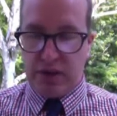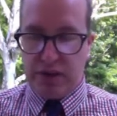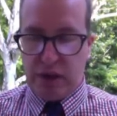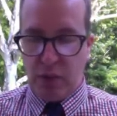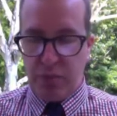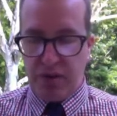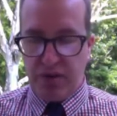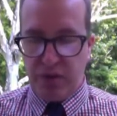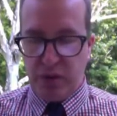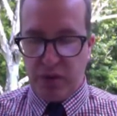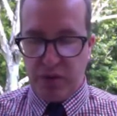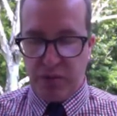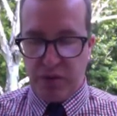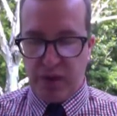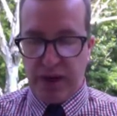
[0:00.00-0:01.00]
Don't be
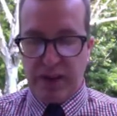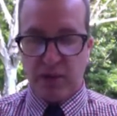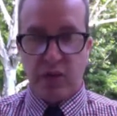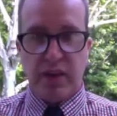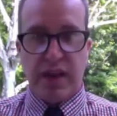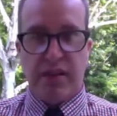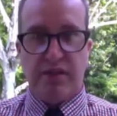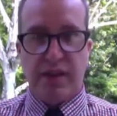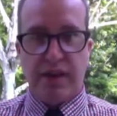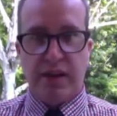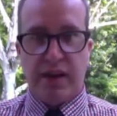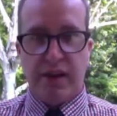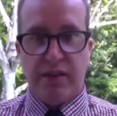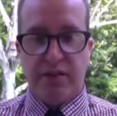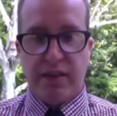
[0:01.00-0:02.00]
fooled, berets were definitely
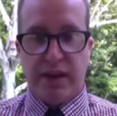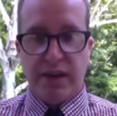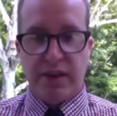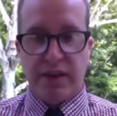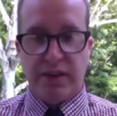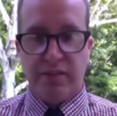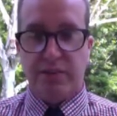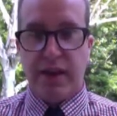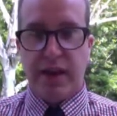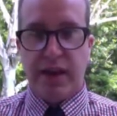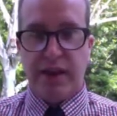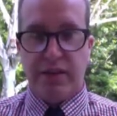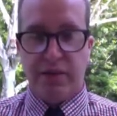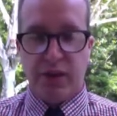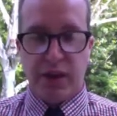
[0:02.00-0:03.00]
not in fashion.
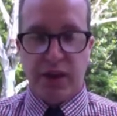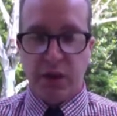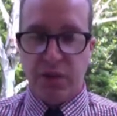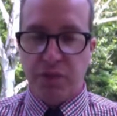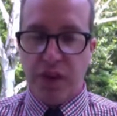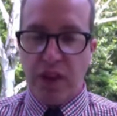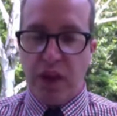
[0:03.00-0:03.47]
End of footnote.